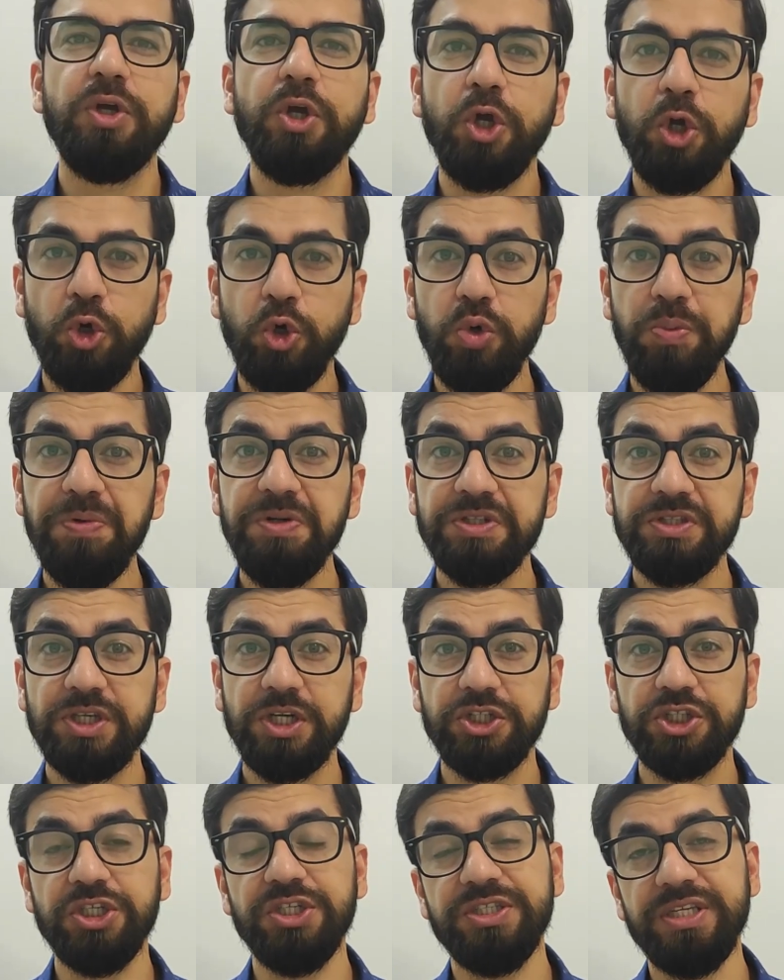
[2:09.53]
Group
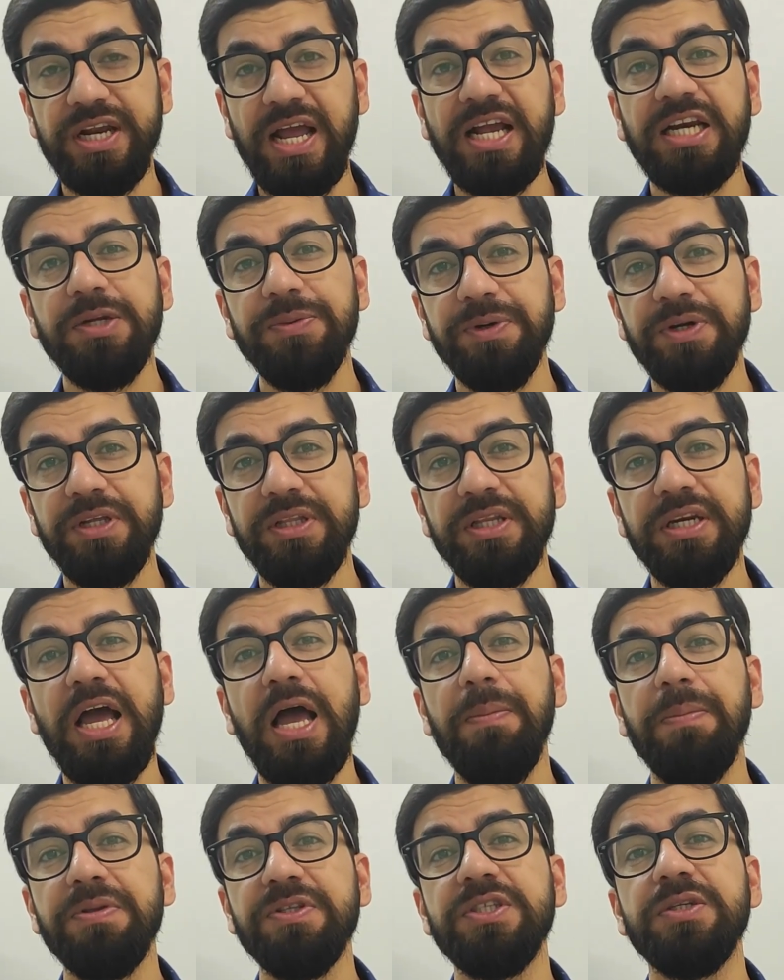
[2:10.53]
discussion is an activity that
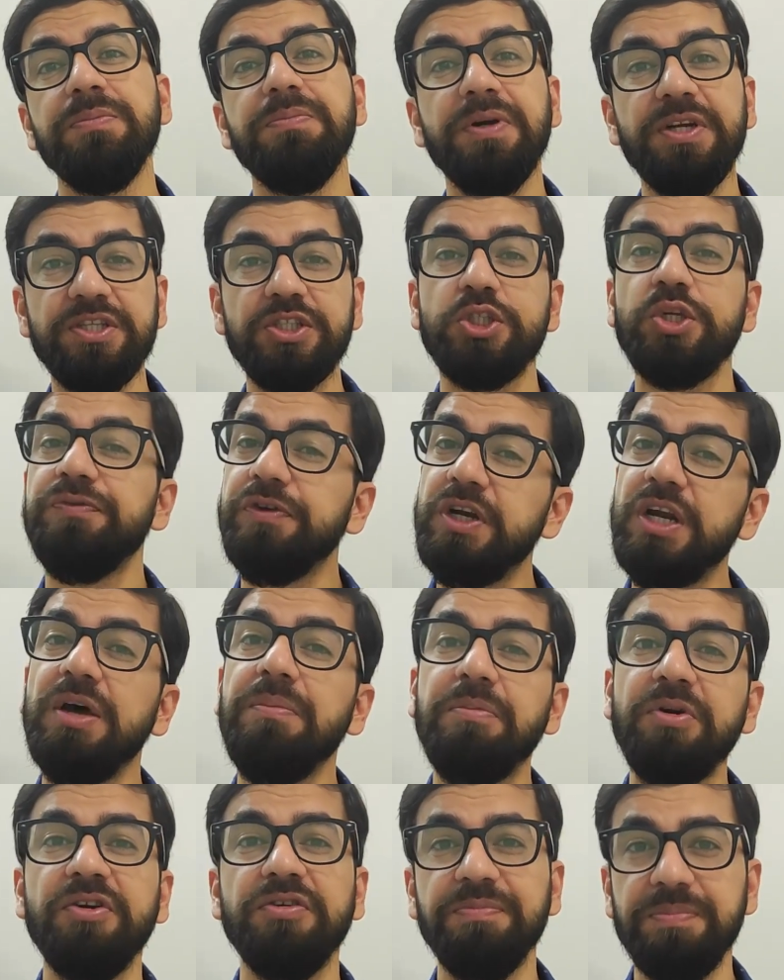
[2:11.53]
happens in presence of a
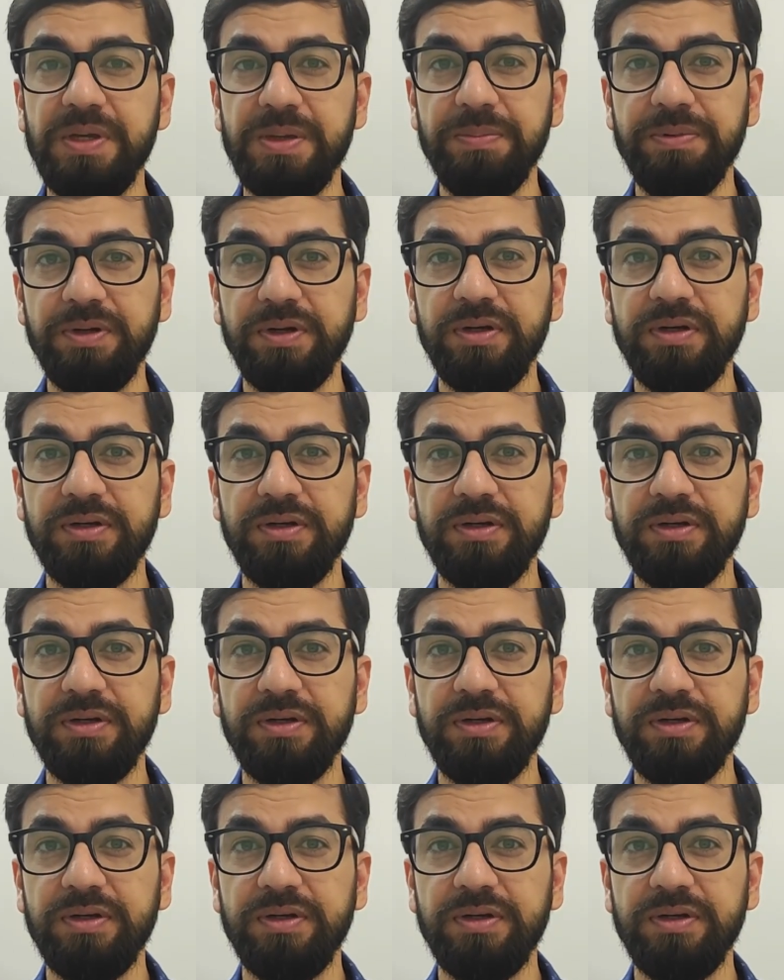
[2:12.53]
number of people.